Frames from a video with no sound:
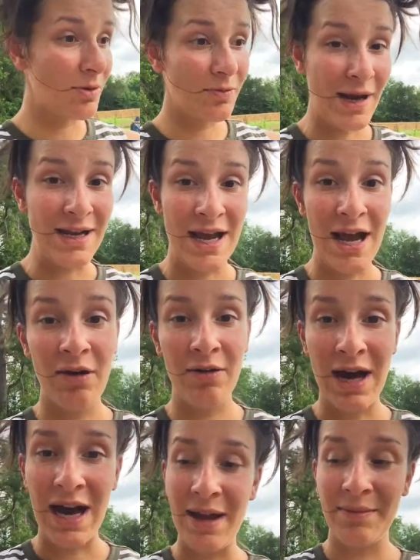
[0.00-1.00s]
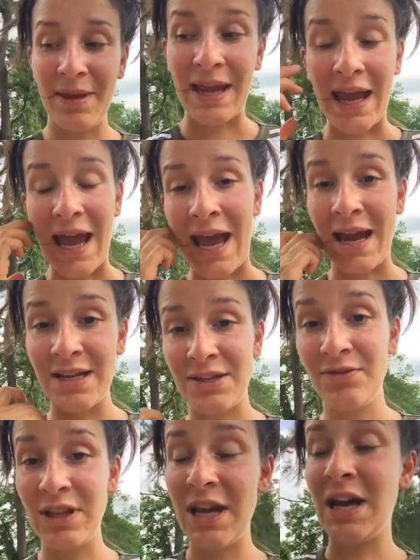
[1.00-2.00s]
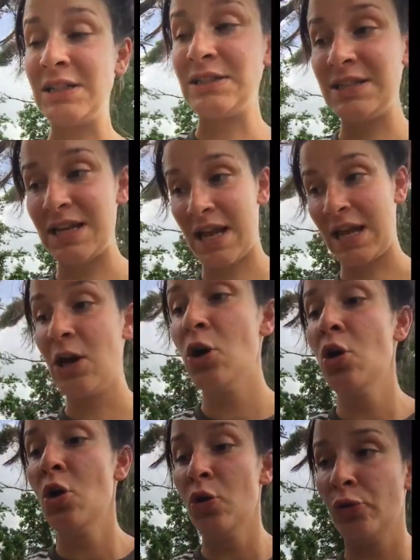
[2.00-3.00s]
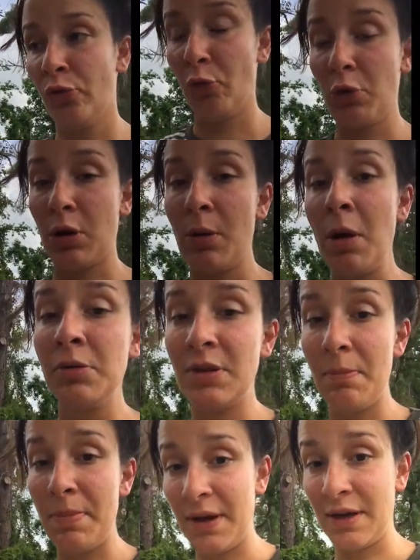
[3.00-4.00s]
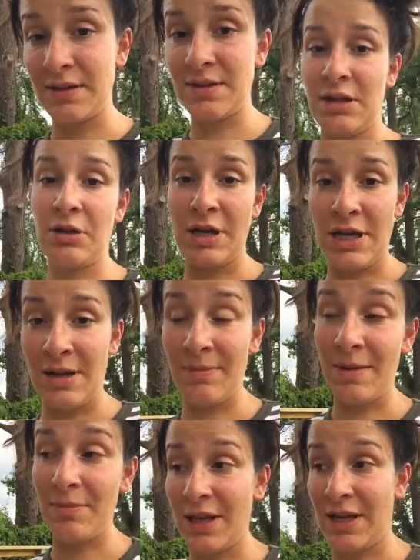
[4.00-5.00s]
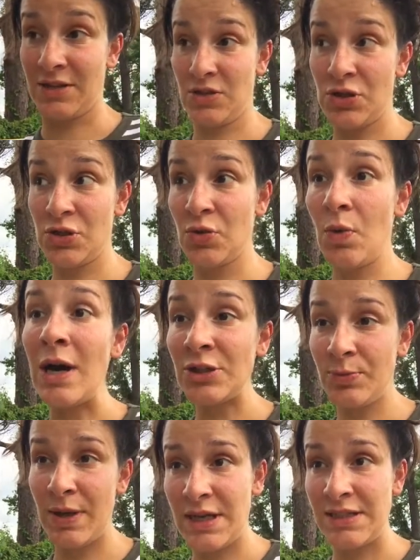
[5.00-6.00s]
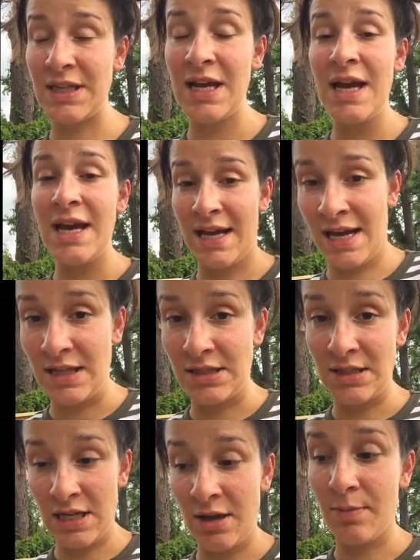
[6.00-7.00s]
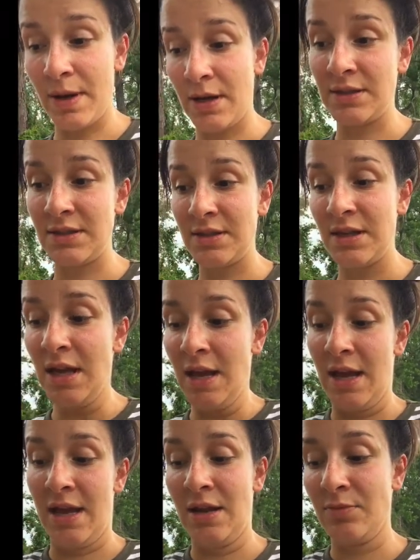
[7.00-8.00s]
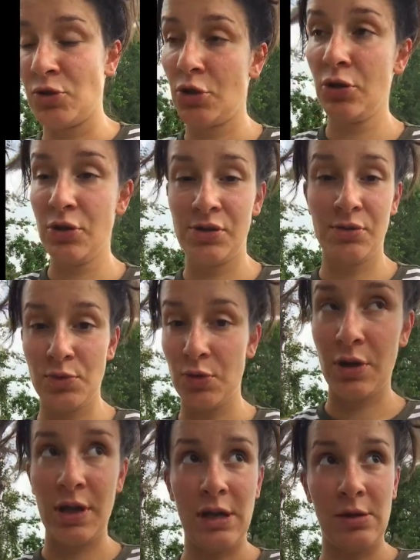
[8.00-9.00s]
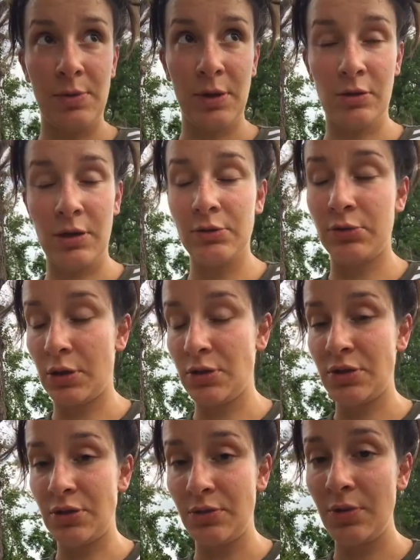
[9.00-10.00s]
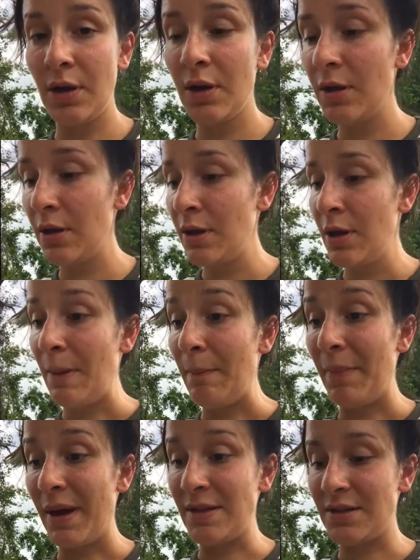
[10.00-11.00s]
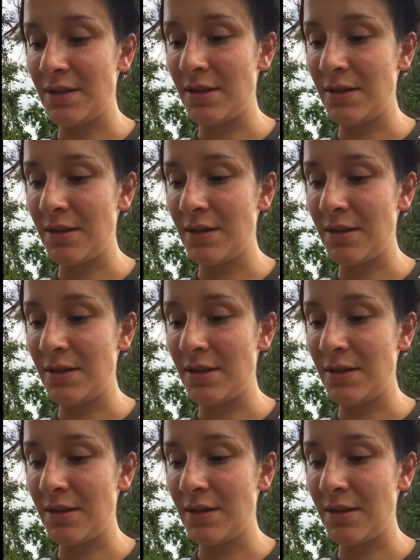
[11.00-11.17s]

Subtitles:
right now I'm like actively hunting for the bugs that are eating my plants. There's squash bugs and stink bugs, and I'm sure there's some sort of caterpillar up there too, but